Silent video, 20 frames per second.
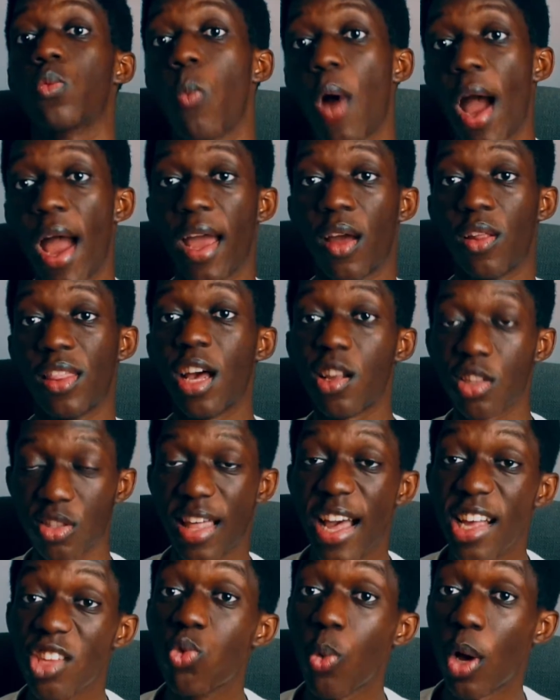
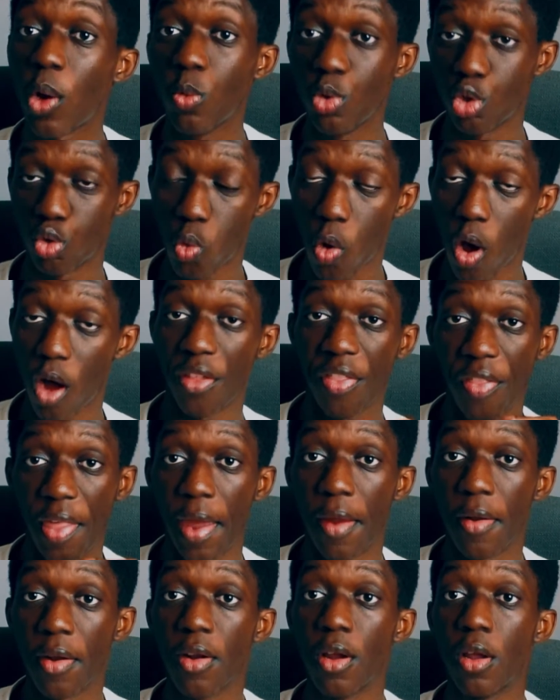what was wrong
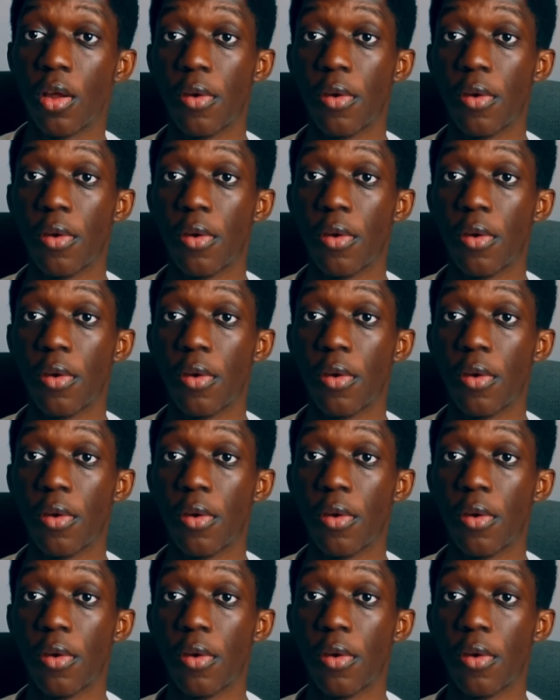there,